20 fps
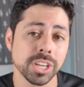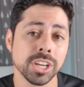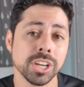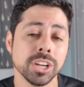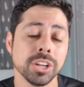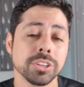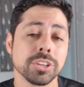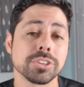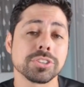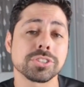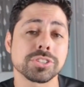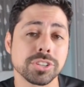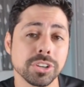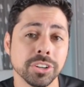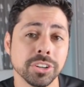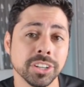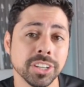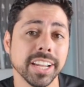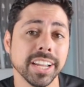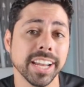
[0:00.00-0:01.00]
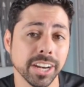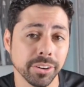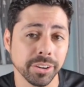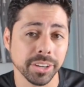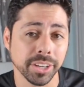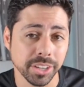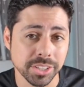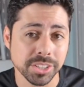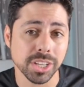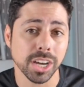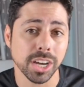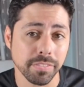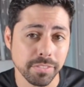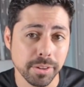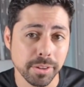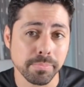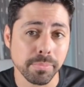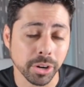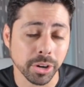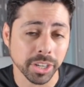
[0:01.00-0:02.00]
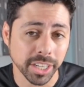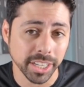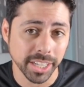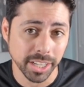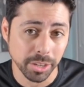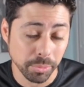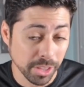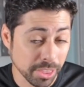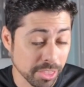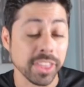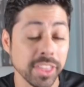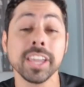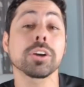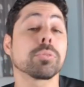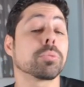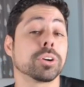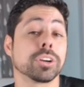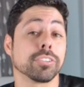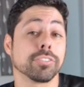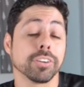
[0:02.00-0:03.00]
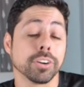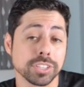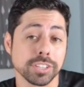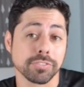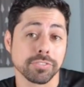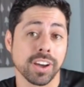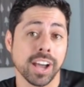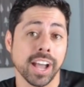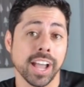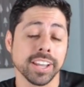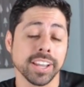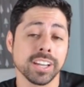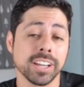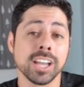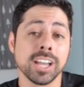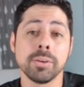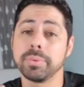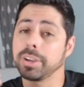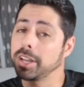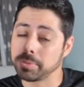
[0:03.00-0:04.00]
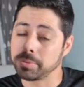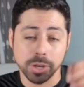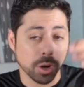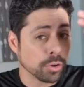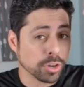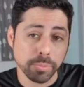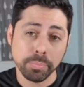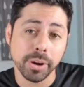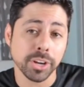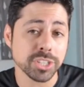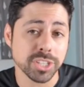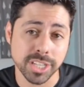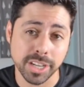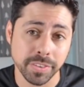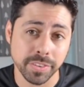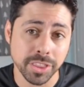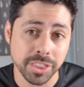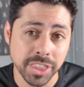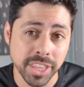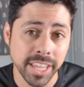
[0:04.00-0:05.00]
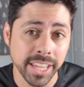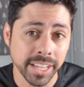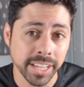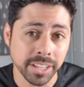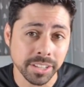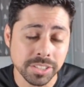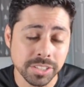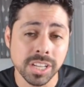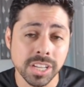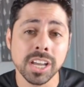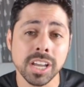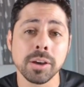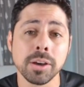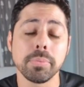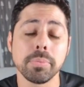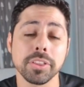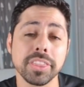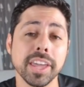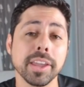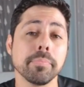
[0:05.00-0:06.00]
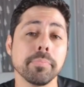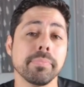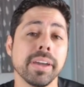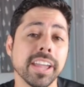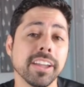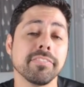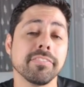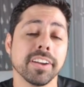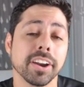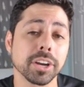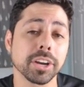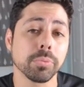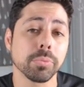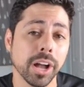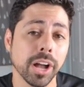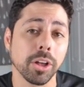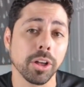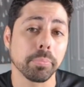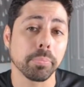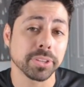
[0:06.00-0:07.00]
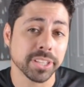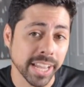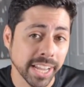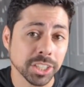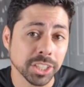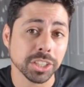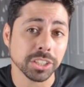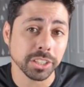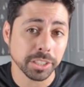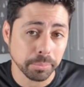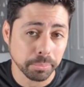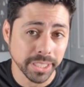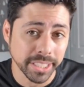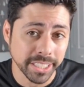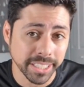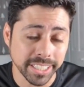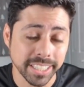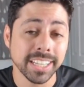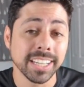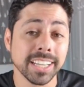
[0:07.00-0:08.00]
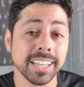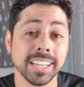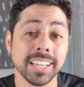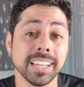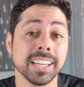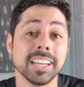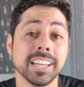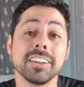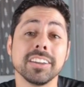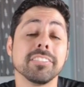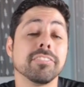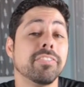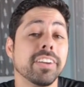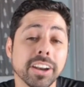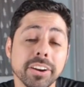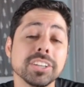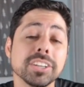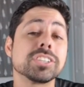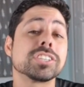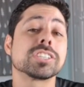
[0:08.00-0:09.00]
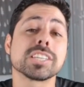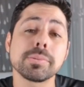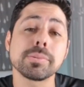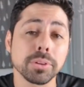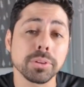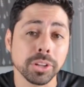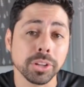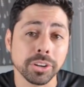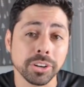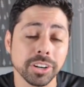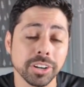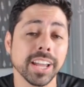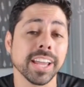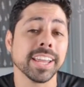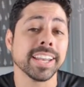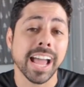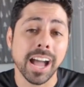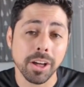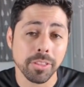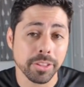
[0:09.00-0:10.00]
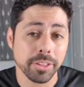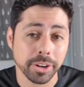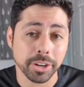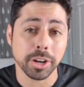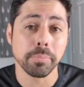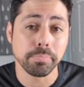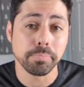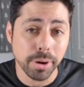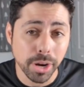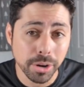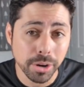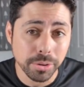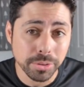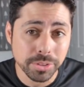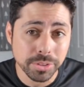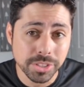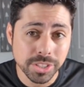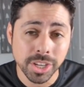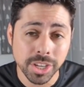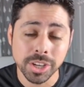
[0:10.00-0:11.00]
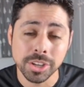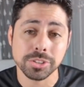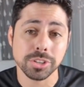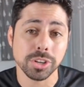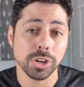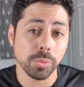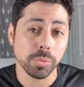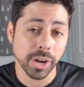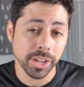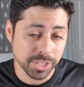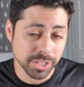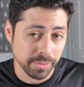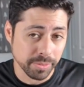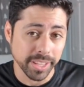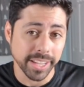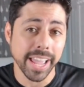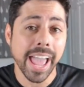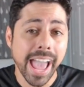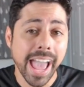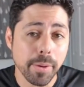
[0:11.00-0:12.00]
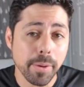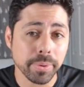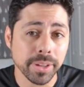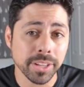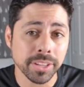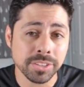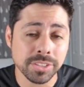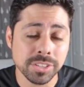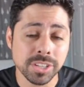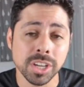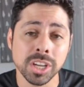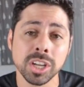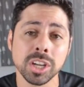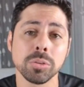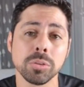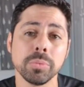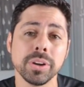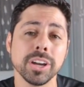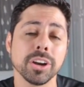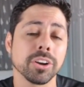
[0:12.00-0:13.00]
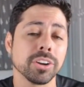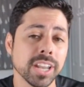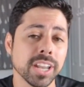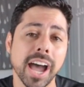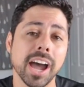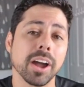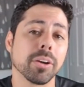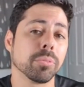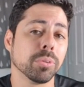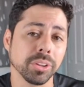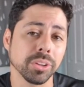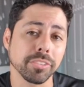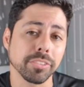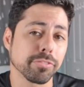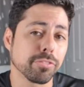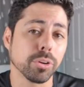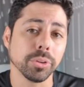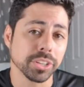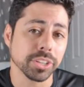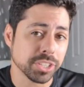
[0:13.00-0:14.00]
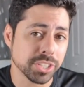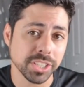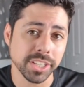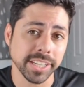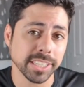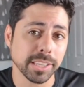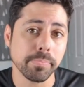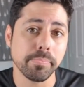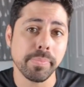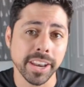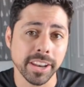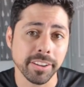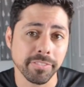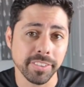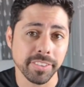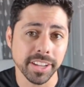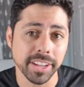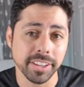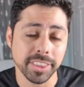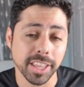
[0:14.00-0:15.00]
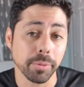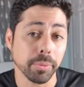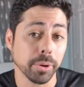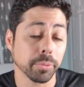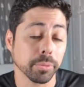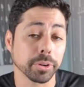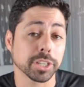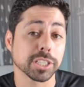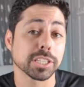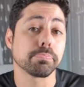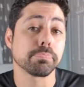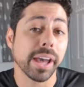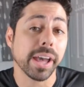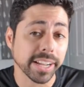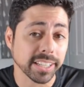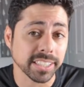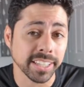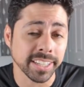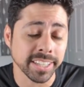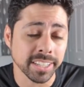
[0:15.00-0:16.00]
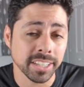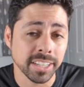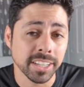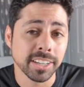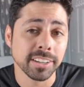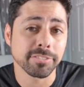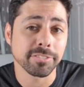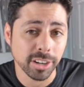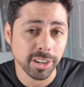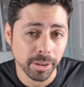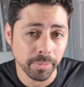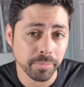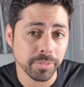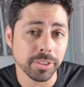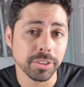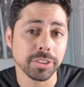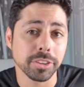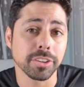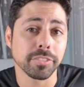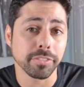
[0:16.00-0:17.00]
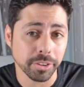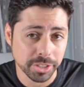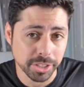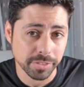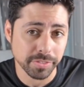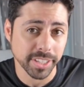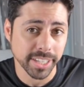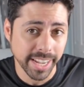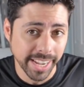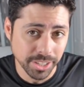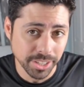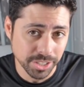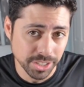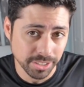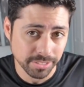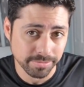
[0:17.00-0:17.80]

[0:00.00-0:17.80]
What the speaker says: to certain areas of the market. We think we're diversified because we own a bunch of different things, but they may very well potentially be very similar in how they're composed. So when something happens, we are not really fully seeing the benefit that we were expecting from diversification.